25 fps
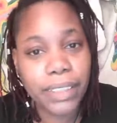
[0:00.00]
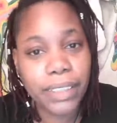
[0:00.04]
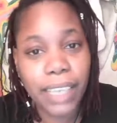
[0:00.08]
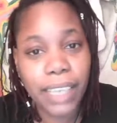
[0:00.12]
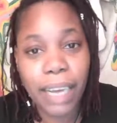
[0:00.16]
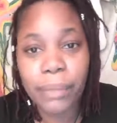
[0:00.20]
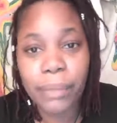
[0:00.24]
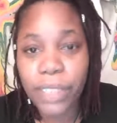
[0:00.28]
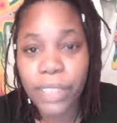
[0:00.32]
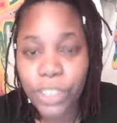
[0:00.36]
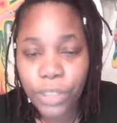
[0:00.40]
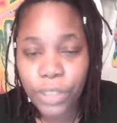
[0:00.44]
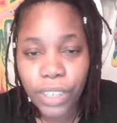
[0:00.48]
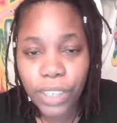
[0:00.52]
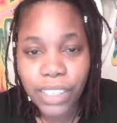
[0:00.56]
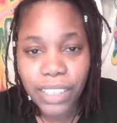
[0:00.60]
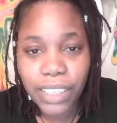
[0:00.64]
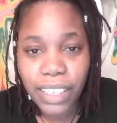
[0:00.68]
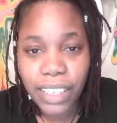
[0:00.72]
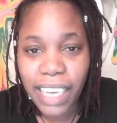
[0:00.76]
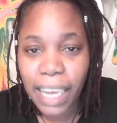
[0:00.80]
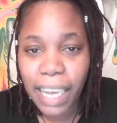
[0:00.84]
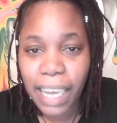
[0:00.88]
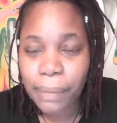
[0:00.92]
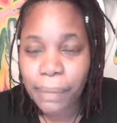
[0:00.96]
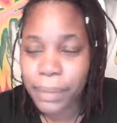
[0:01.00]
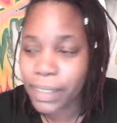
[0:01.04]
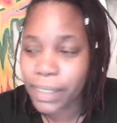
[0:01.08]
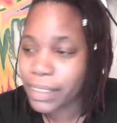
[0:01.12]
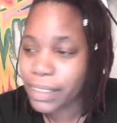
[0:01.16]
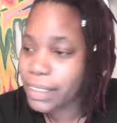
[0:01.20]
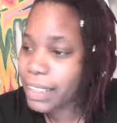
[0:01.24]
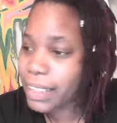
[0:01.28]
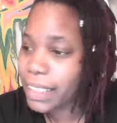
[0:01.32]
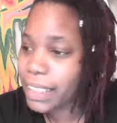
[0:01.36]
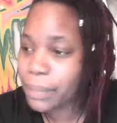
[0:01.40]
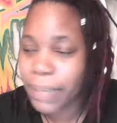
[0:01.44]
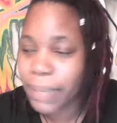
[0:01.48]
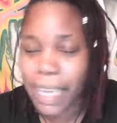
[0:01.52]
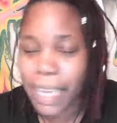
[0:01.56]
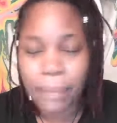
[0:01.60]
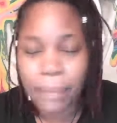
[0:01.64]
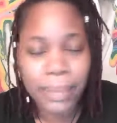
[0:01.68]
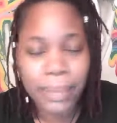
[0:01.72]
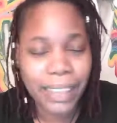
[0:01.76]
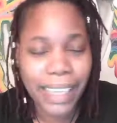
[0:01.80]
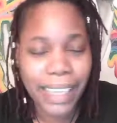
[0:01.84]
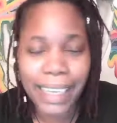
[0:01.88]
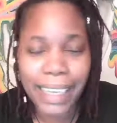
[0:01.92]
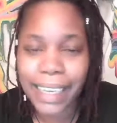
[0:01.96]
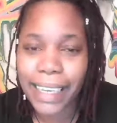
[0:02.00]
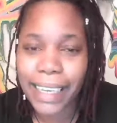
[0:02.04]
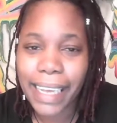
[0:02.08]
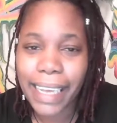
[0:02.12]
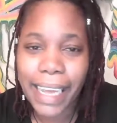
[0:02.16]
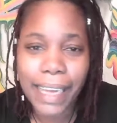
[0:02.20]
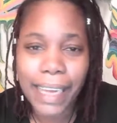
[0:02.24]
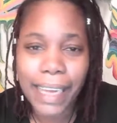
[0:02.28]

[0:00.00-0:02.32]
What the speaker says: I'm in Georgia. It's been happening like